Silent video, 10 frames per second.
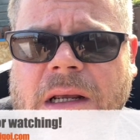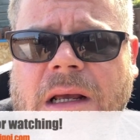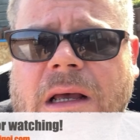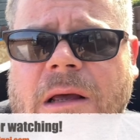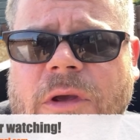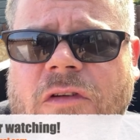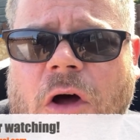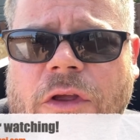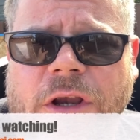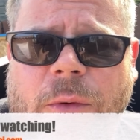It's got
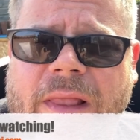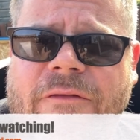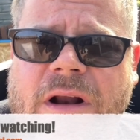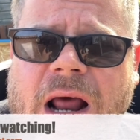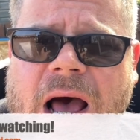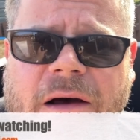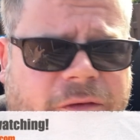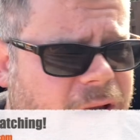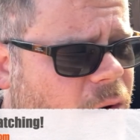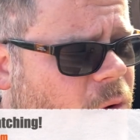the new 11.5
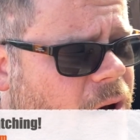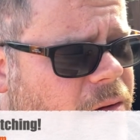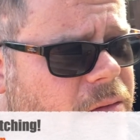kilowatt